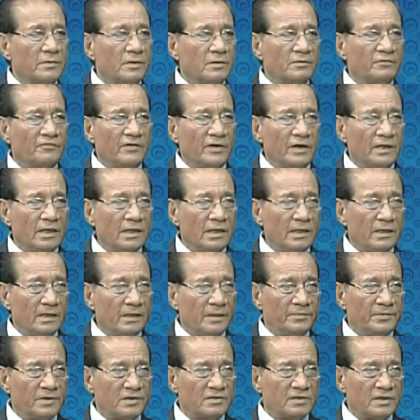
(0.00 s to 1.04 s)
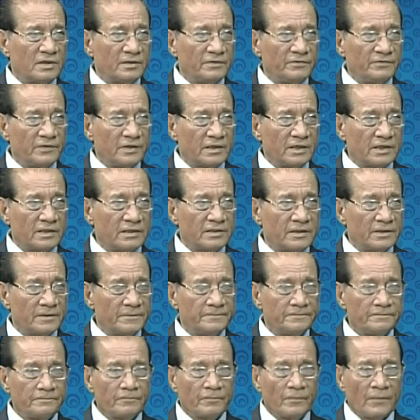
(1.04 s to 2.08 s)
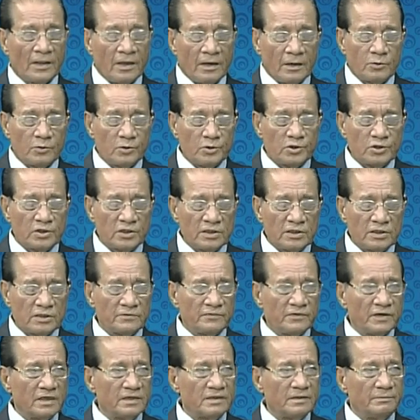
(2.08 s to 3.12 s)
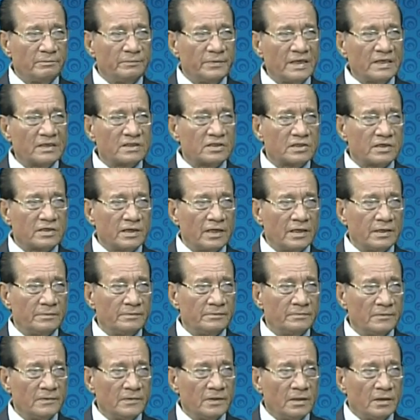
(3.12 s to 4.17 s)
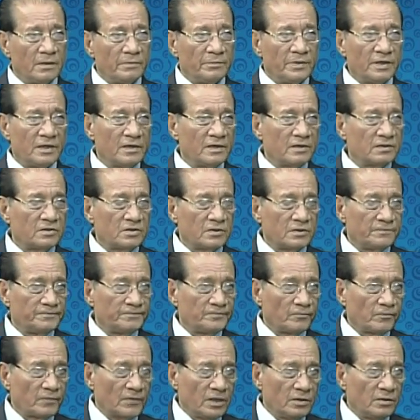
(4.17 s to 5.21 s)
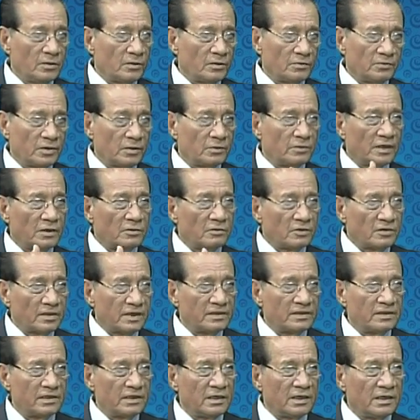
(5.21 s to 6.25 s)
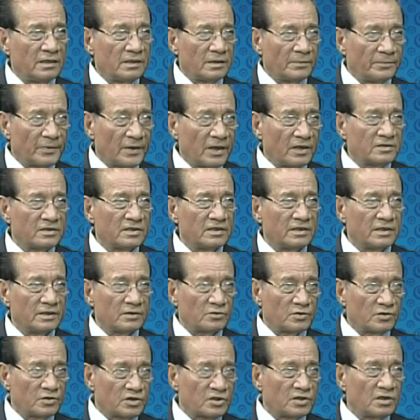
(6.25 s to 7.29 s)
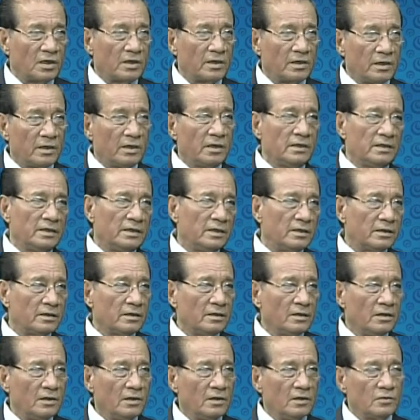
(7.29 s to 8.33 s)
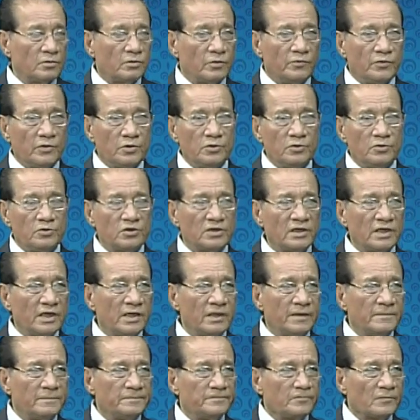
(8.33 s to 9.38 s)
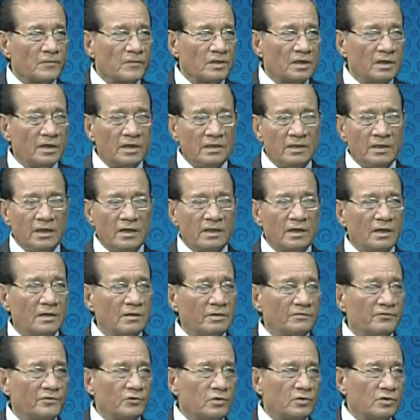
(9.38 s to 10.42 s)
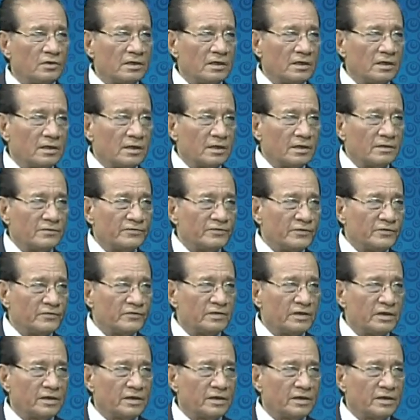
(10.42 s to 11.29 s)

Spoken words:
filing a labor certification. The question is, what is the best time? Because, we are advertising and the process has to start earlier. So would you say question, 3rd year or the 4th year or the 5th year?